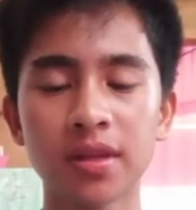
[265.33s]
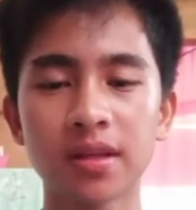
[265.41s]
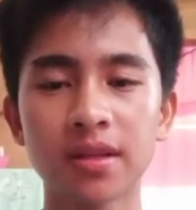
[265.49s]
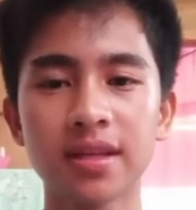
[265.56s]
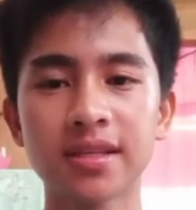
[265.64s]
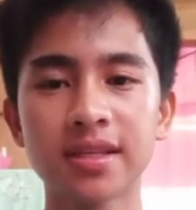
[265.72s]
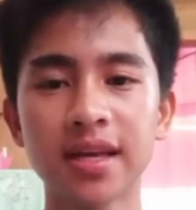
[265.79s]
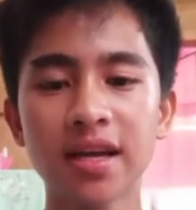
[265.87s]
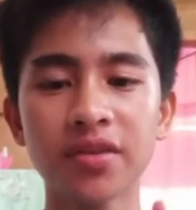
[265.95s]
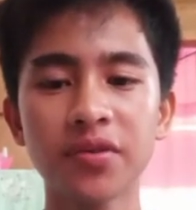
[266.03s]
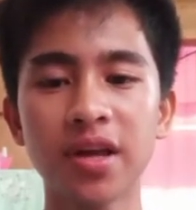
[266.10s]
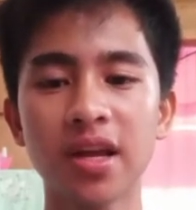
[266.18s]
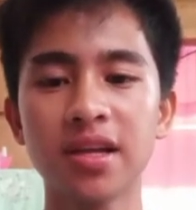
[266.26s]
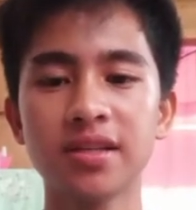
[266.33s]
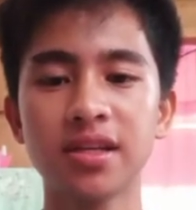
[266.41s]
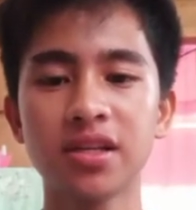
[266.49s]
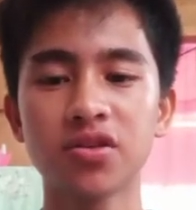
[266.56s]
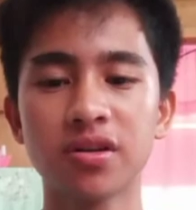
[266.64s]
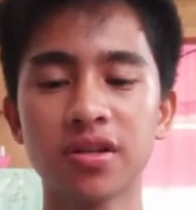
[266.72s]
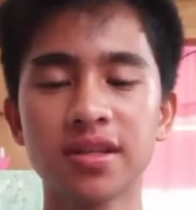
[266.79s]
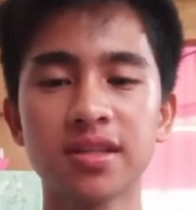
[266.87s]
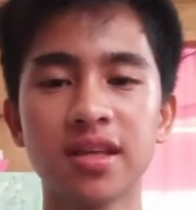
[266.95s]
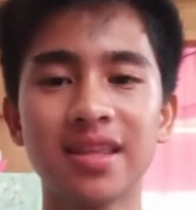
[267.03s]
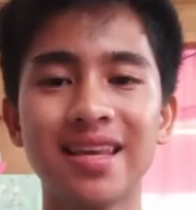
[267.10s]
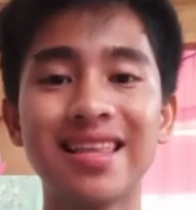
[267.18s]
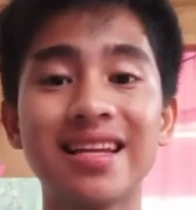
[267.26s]
the second realization is that
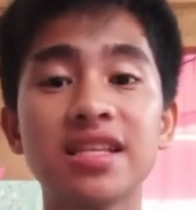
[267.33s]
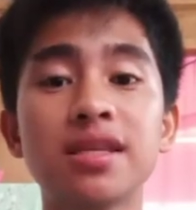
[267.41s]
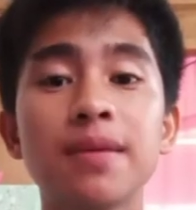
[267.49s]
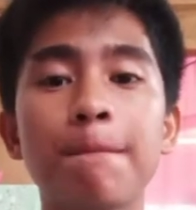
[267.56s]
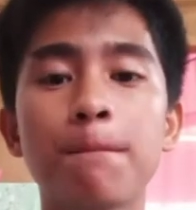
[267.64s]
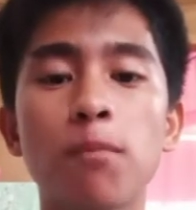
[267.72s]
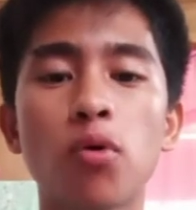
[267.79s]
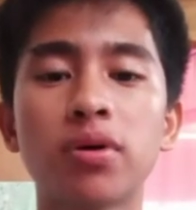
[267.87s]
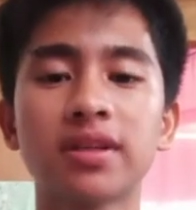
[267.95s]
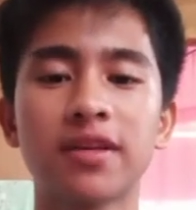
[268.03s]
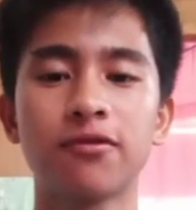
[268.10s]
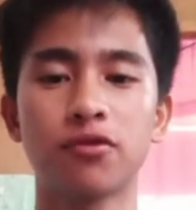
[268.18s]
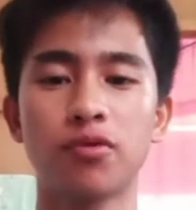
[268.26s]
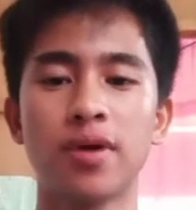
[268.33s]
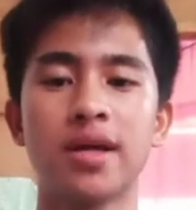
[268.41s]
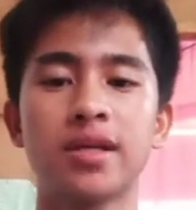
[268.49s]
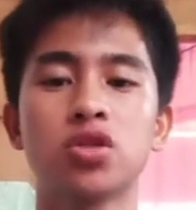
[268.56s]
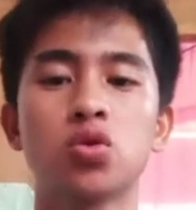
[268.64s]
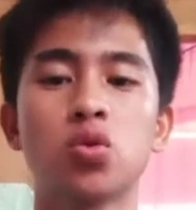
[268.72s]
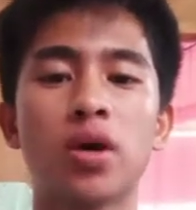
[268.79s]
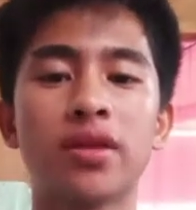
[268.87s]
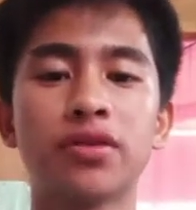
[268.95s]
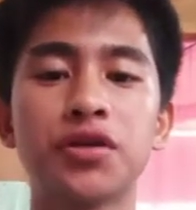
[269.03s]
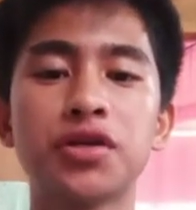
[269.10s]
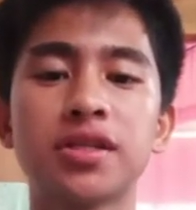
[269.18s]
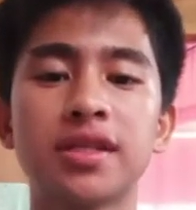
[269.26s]
it is important for us to
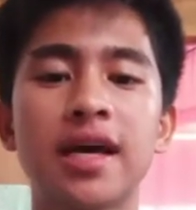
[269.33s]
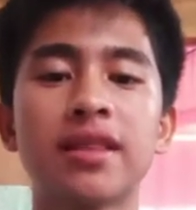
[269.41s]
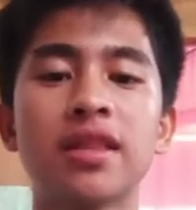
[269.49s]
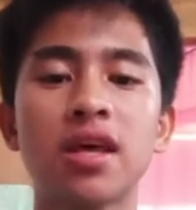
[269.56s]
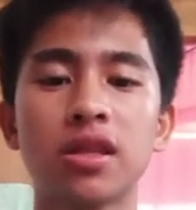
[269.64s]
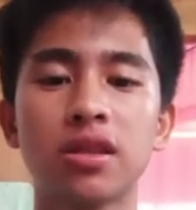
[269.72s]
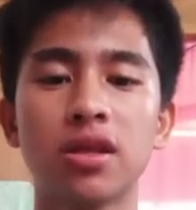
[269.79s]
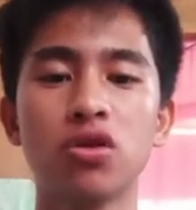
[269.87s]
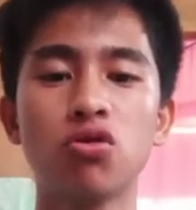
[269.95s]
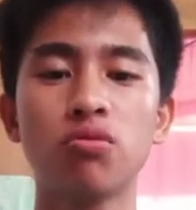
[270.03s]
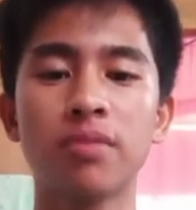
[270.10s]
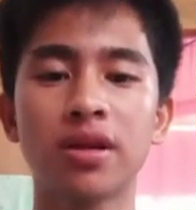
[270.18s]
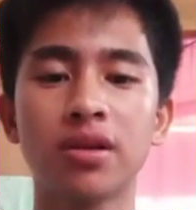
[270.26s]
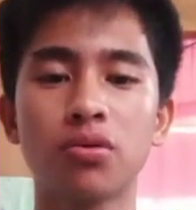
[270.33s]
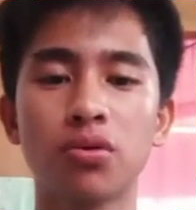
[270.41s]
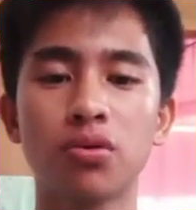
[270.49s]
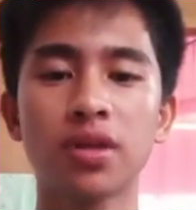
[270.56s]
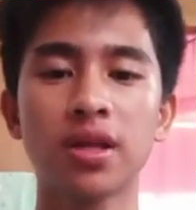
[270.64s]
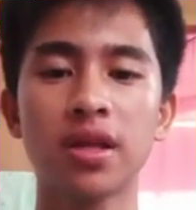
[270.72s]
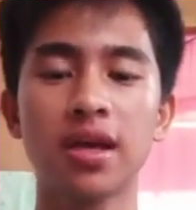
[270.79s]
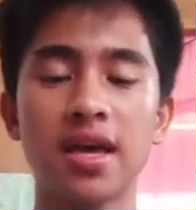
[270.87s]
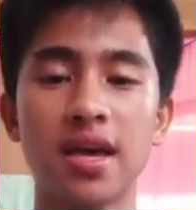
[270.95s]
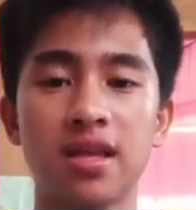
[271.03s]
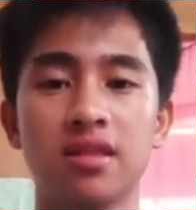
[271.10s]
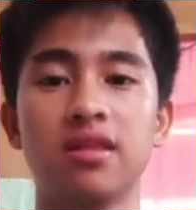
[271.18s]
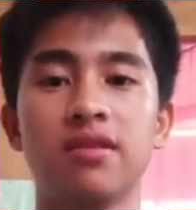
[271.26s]
understand the human growth
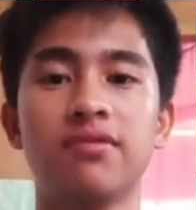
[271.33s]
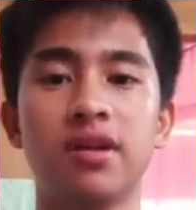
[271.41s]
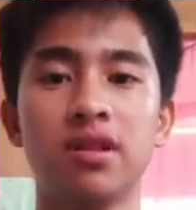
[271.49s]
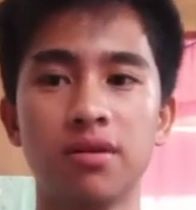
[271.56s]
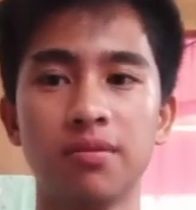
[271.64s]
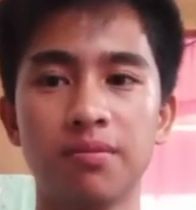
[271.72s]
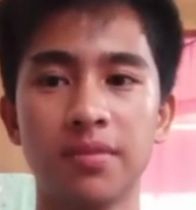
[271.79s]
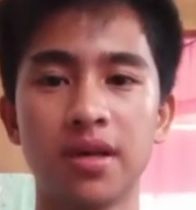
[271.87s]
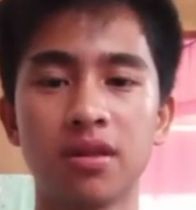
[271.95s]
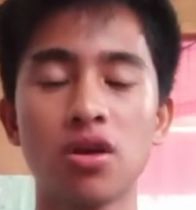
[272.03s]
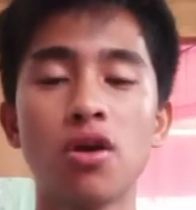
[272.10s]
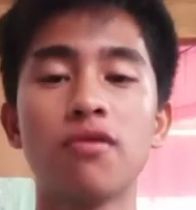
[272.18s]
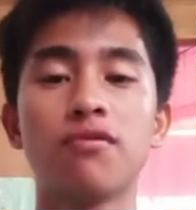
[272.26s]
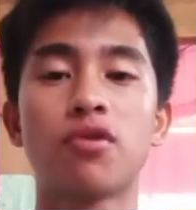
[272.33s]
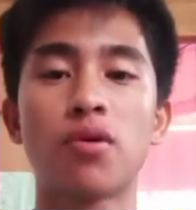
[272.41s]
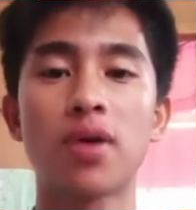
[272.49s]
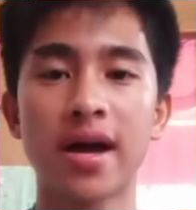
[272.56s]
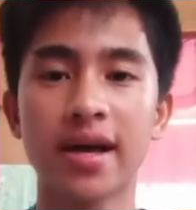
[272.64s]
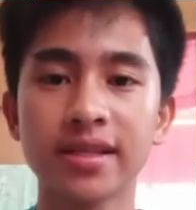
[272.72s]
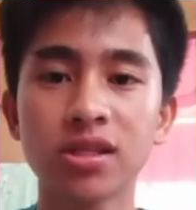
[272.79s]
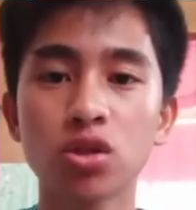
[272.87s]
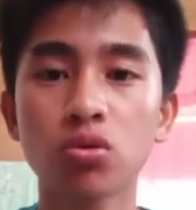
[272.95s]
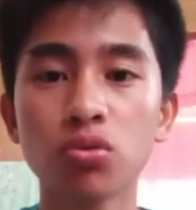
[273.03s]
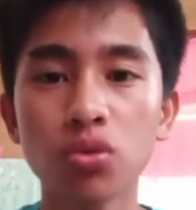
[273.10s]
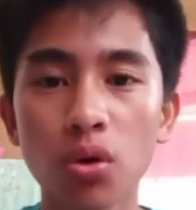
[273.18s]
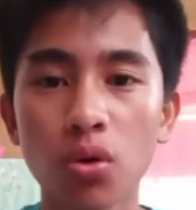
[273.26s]
and development, for us to
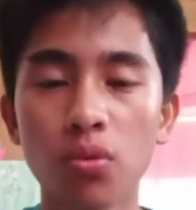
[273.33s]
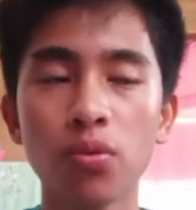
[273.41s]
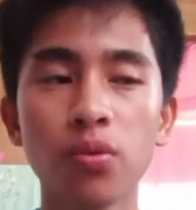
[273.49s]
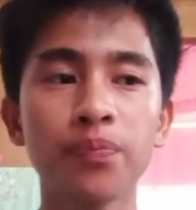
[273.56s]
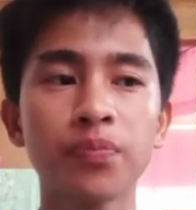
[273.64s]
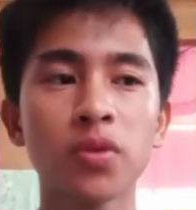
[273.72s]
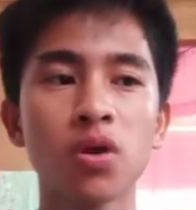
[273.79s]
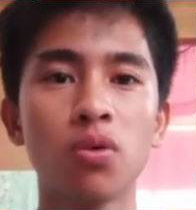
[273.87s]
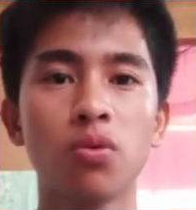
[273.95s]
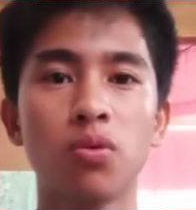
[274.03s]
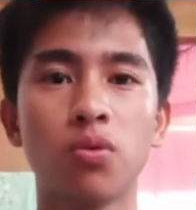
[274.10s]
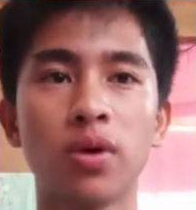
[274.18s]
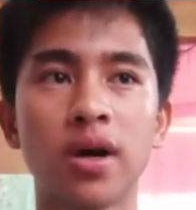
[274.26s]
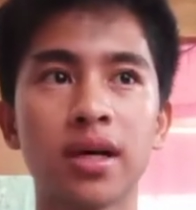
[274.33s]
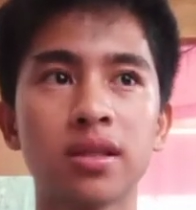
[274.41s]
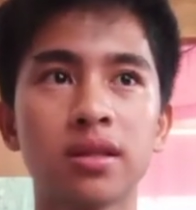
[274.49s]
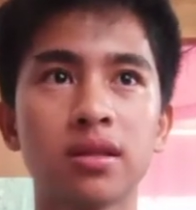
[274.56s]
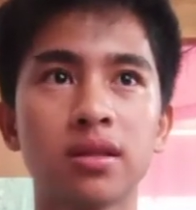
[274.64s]
know what